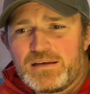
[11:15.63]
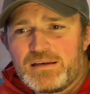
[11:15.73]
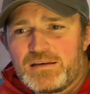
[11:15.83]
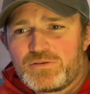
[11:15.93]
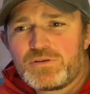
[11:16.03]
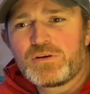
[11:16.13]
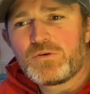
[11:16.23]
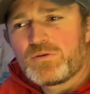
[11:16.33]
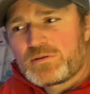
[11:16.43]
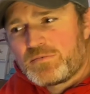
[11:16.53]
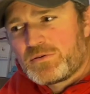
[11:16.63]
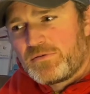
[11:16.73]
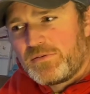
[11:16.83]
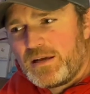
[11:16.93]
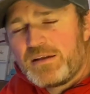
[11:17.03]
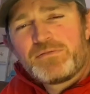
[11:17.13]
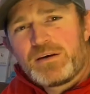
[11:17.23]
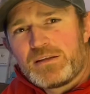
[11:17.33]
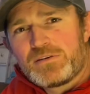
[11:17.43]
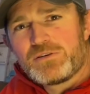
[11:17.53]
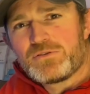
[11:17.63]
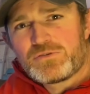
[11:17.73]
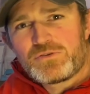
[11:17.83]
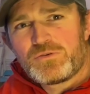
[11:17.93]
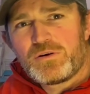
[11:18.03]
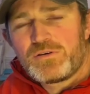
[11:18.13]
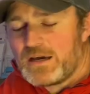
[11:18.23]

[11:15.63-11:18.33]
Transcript: Should I go with some sort of an end fed that you just throw out?